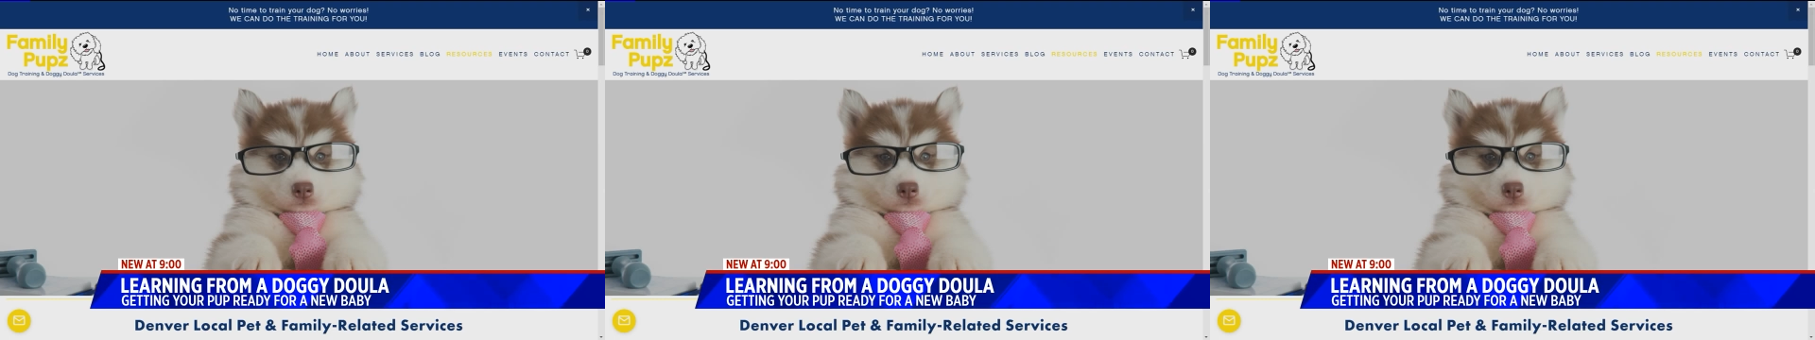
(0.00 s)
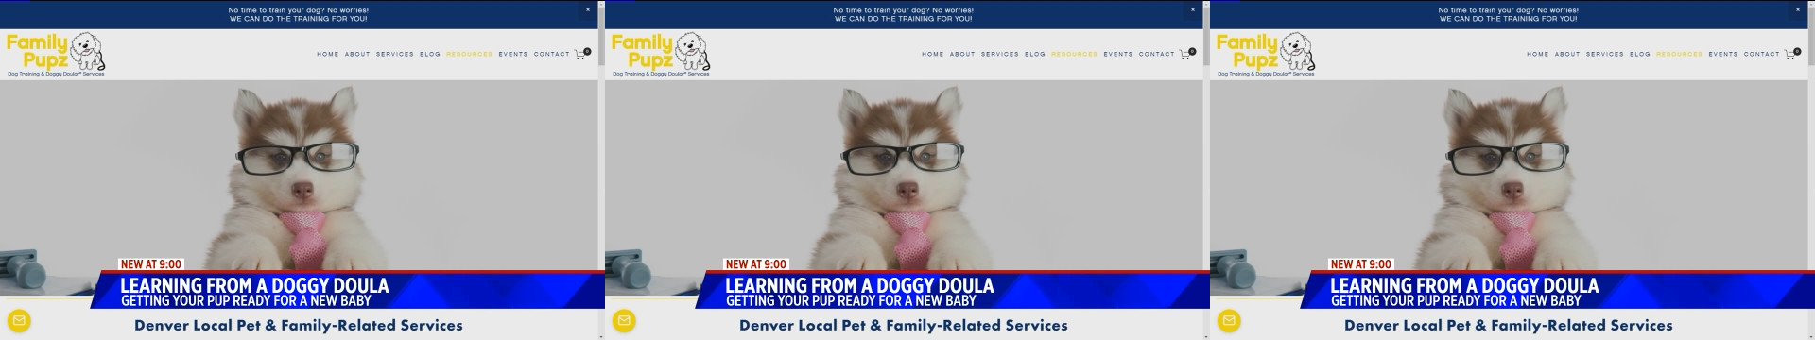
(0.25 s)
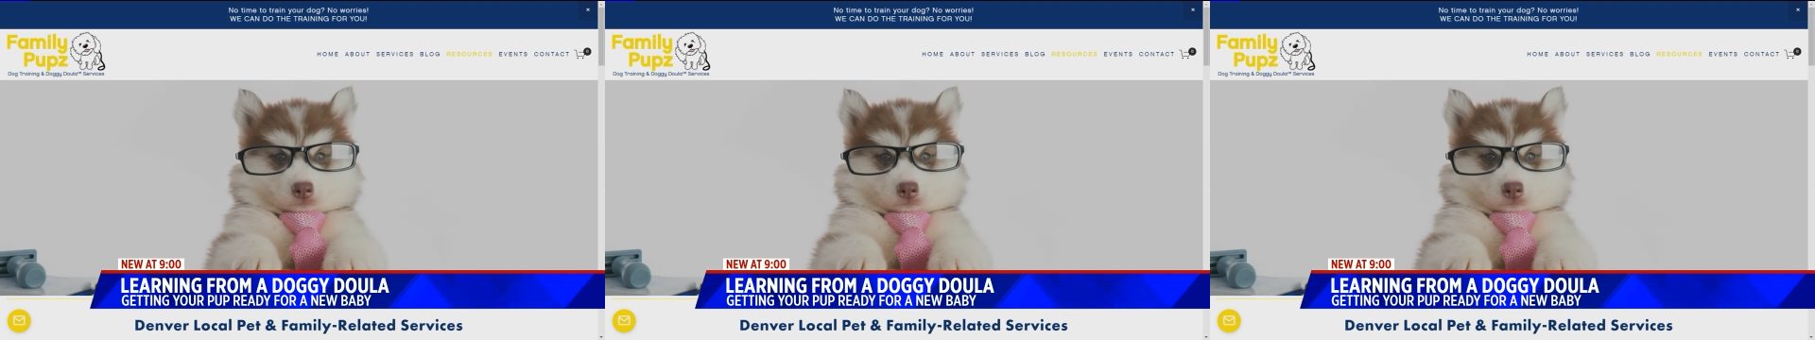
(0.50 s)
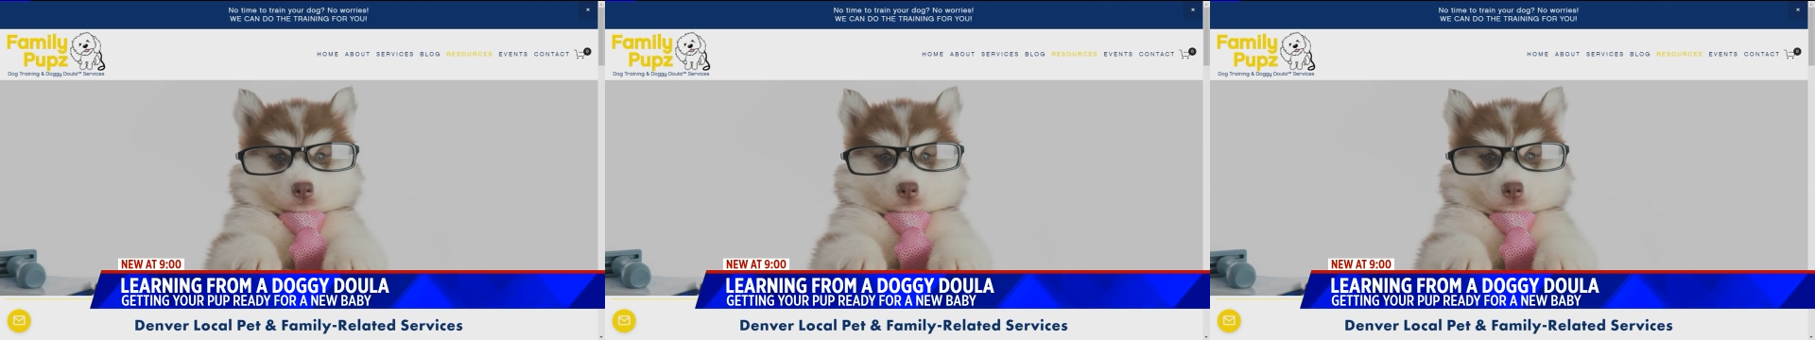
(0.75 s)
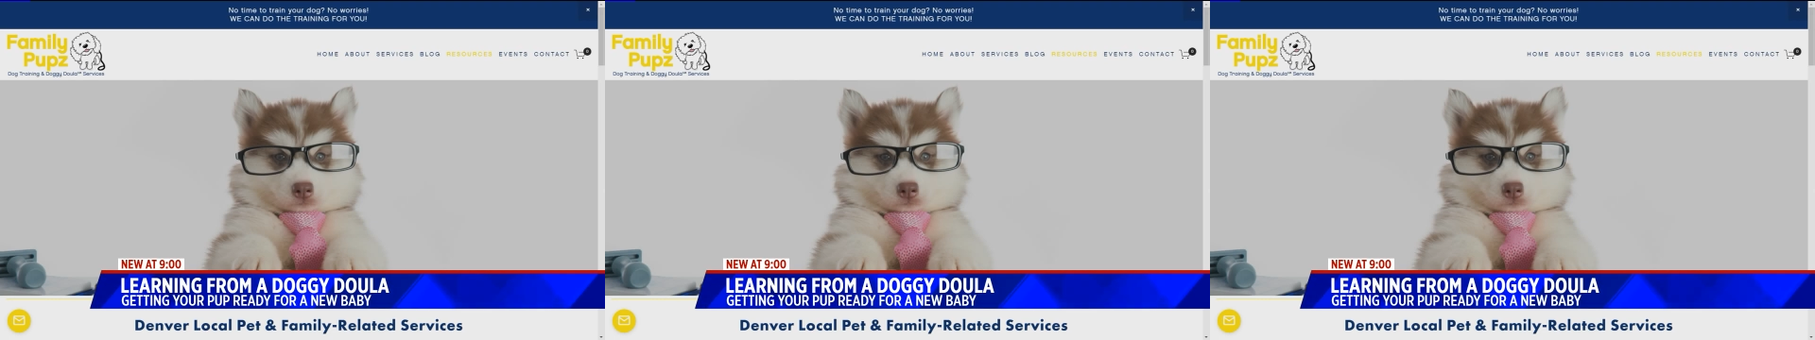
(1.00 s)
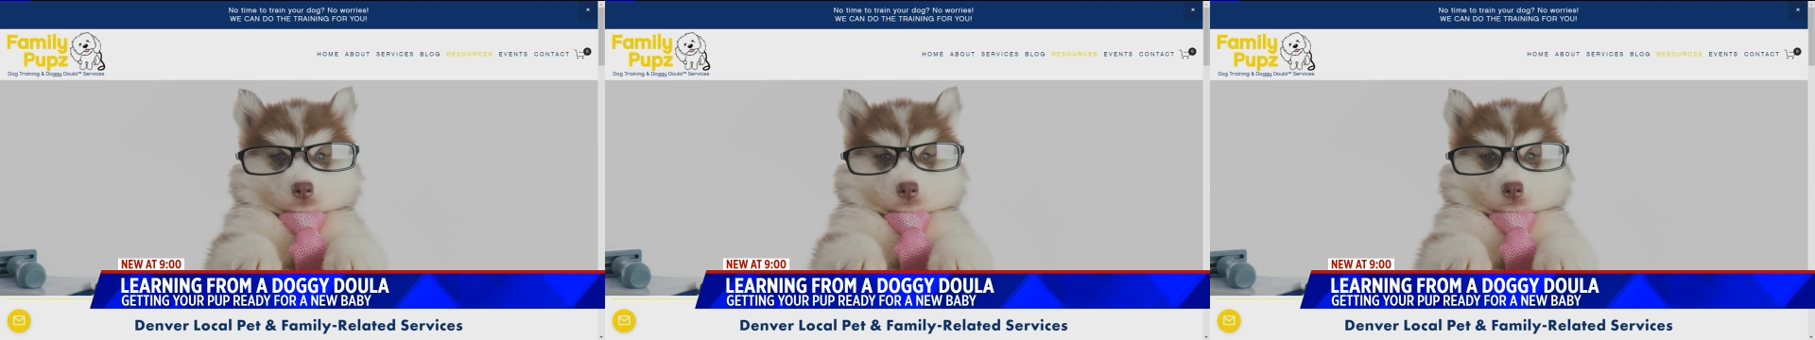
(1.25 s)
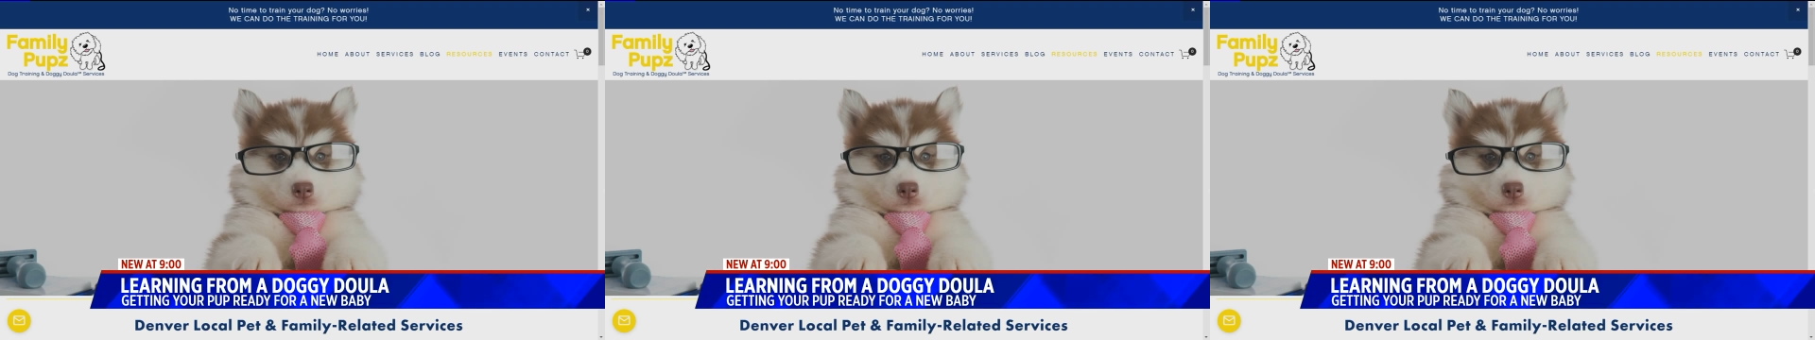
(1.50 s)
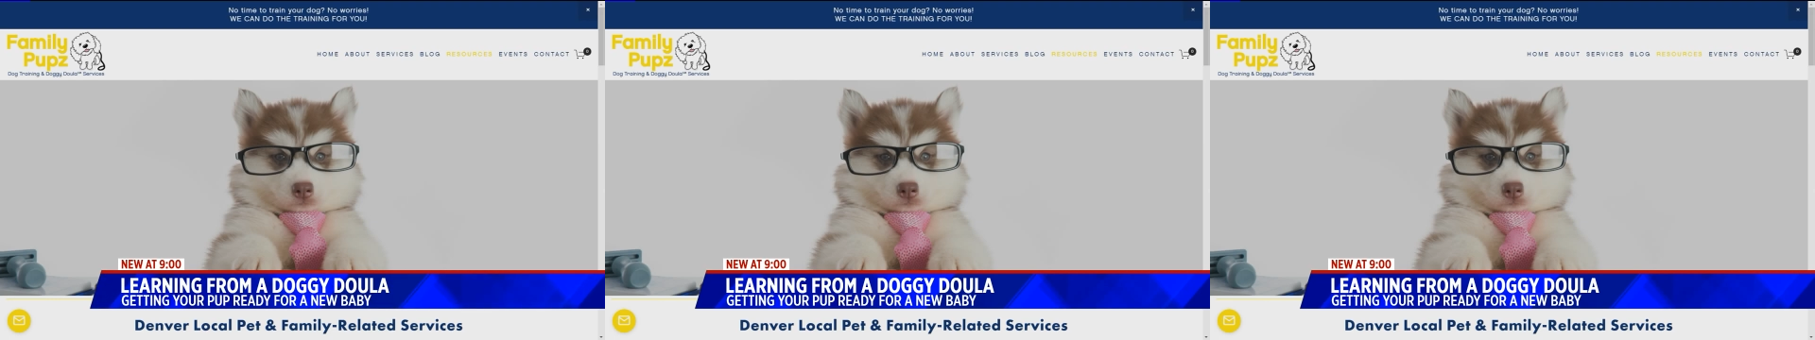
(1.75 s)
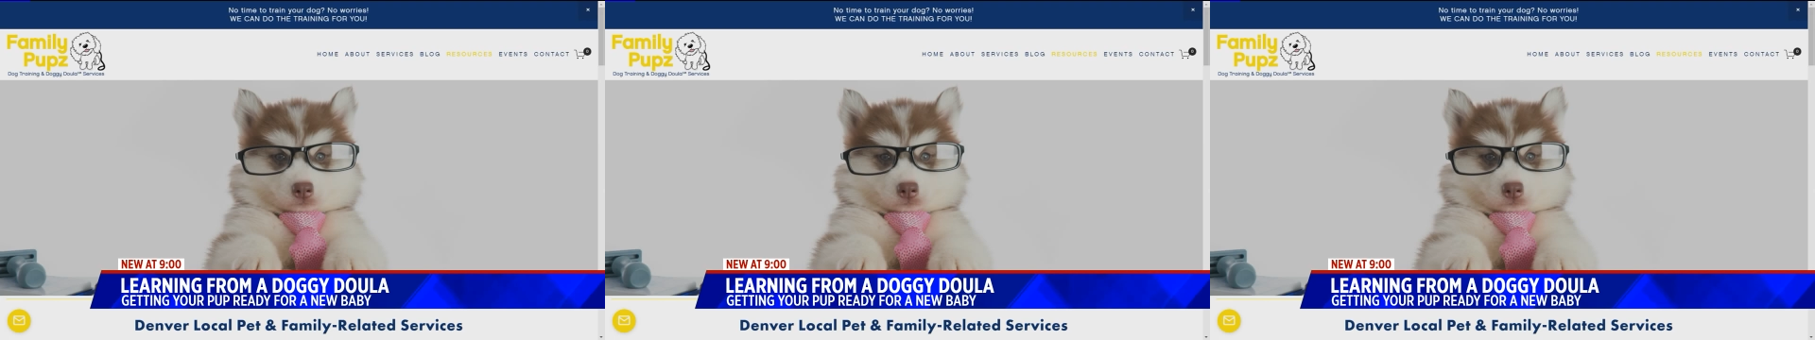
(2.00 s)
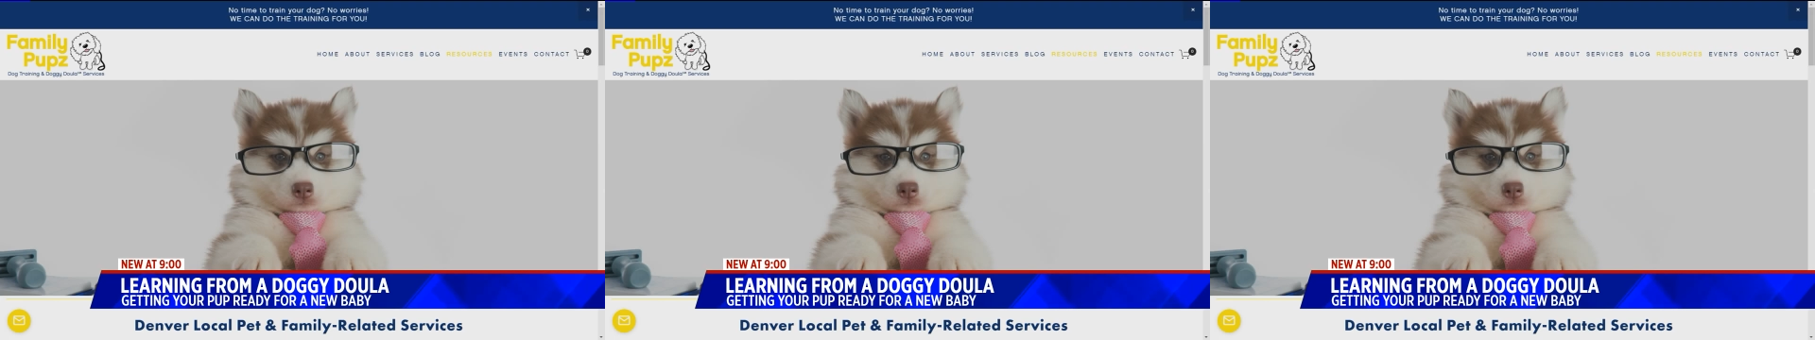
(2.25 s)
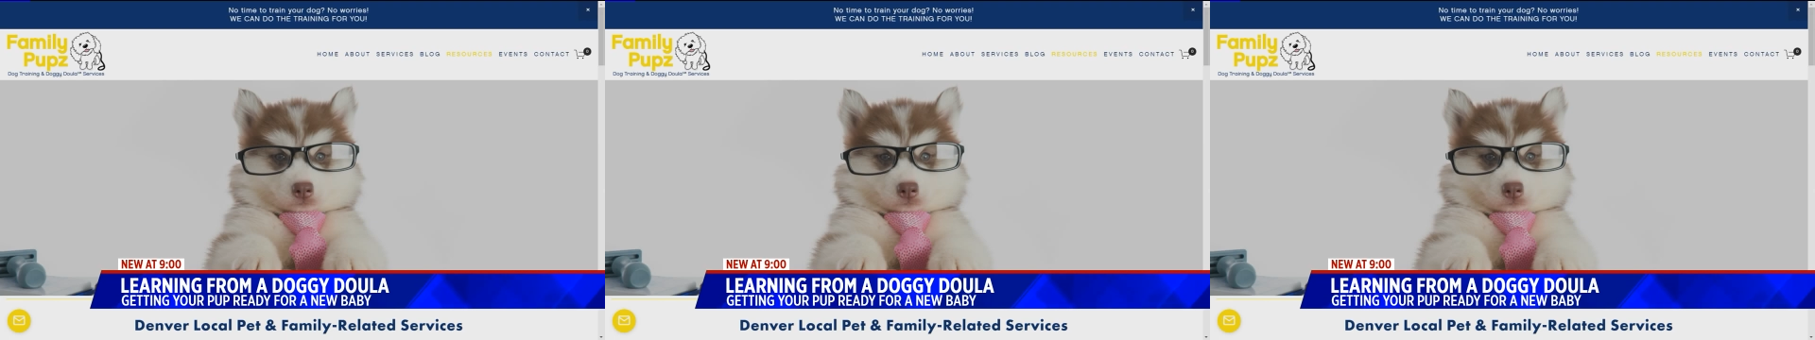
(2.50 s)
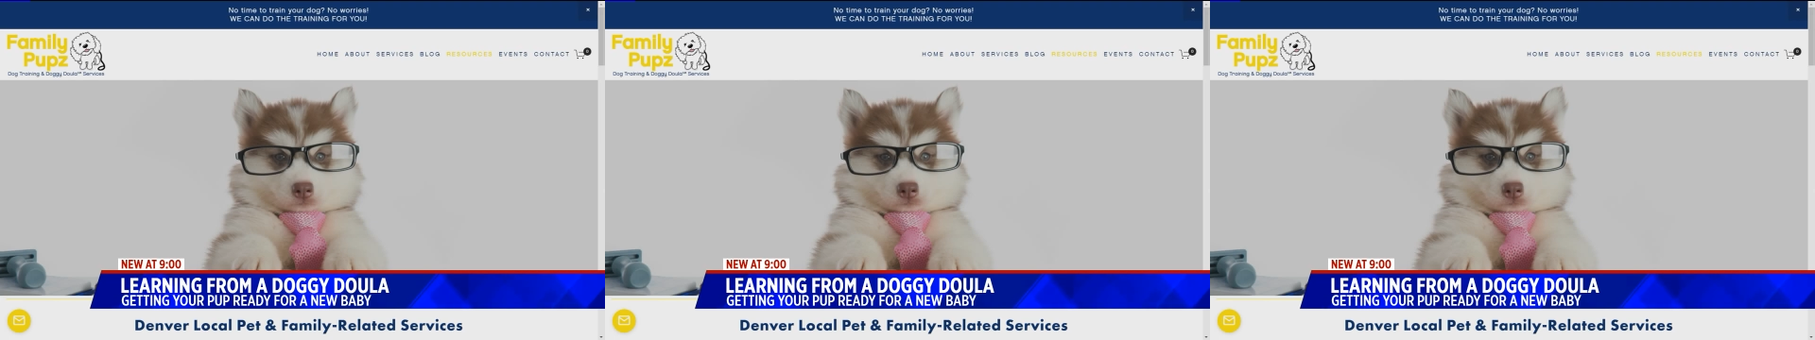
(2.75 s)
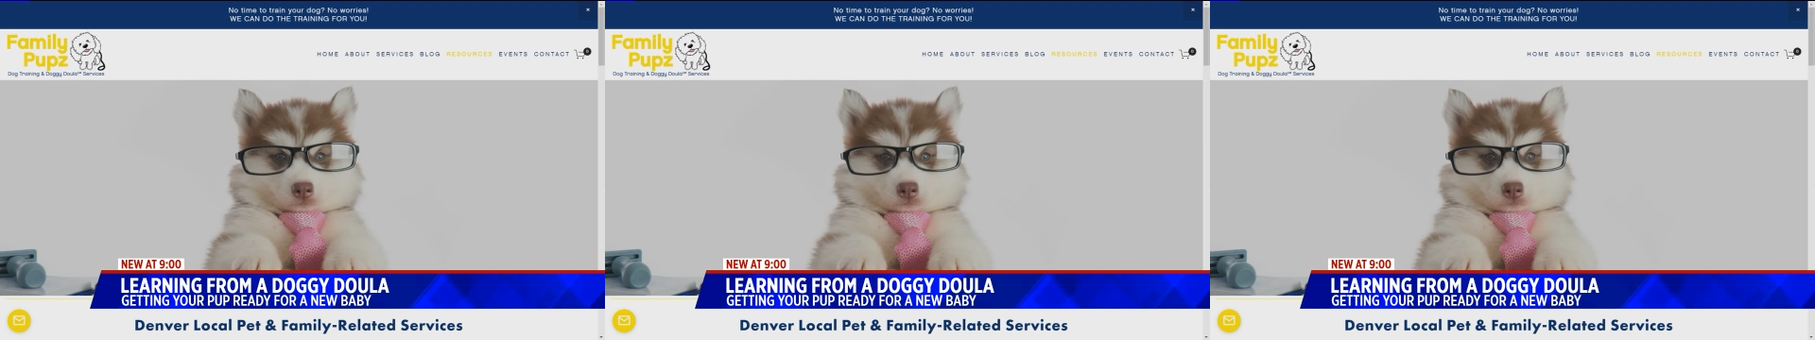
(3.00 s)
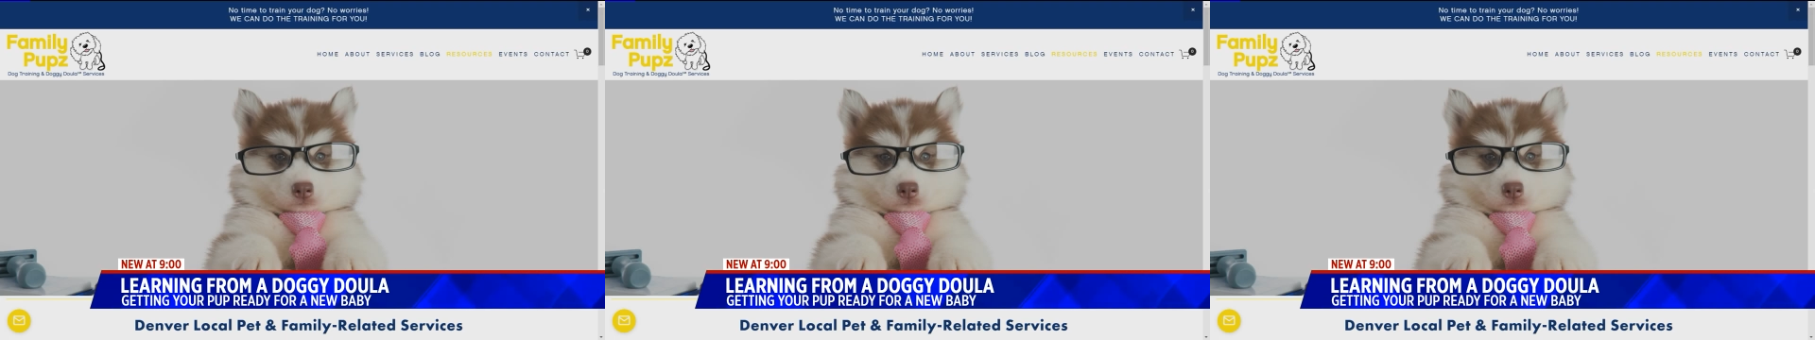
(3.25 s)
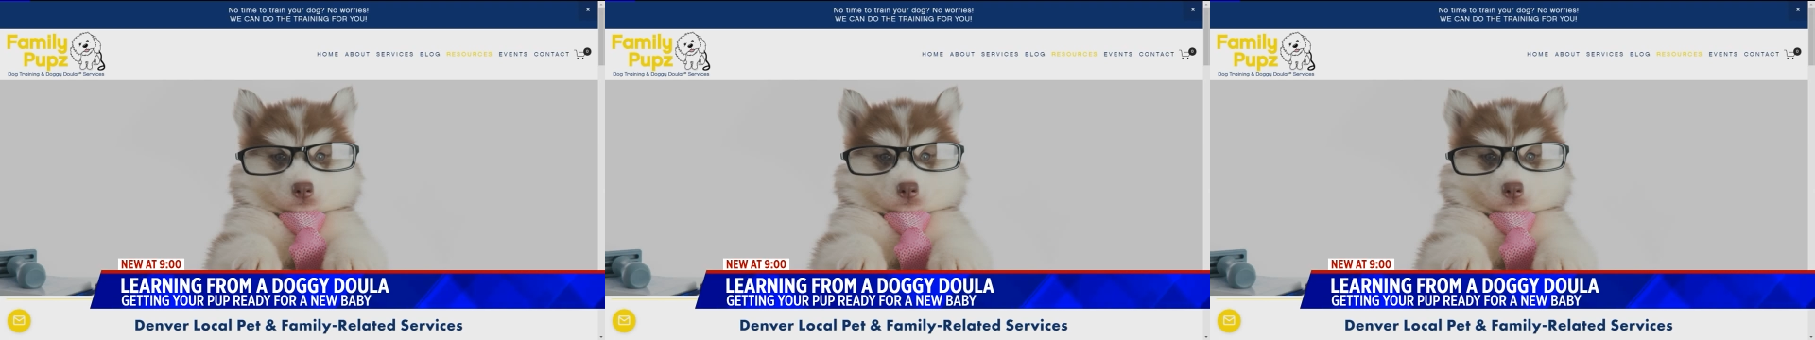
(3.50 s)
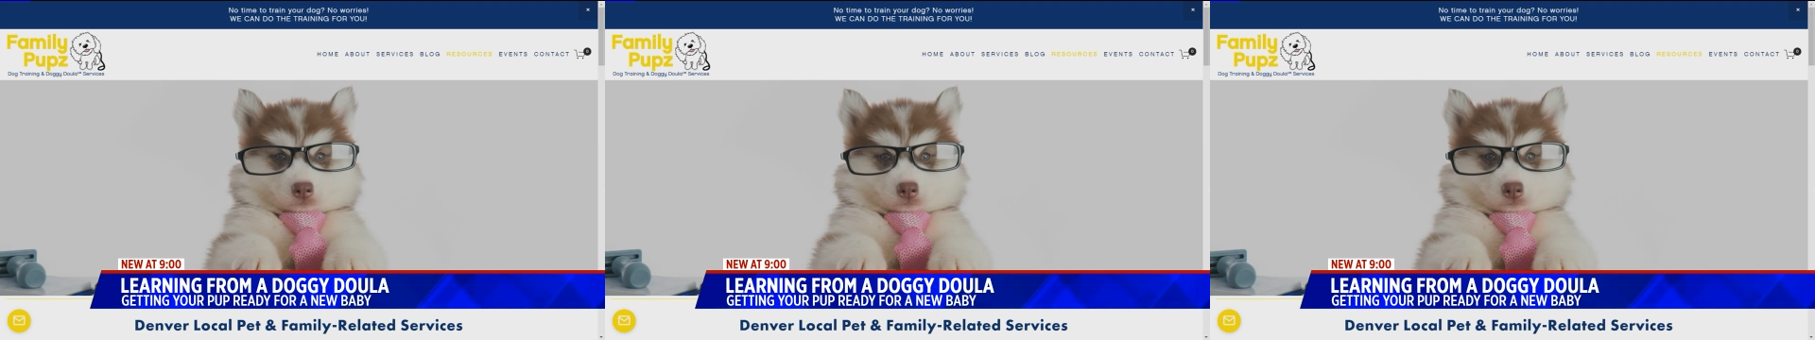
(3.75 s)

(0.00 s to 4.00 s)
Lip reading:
No face is visible, so there are no lips to read.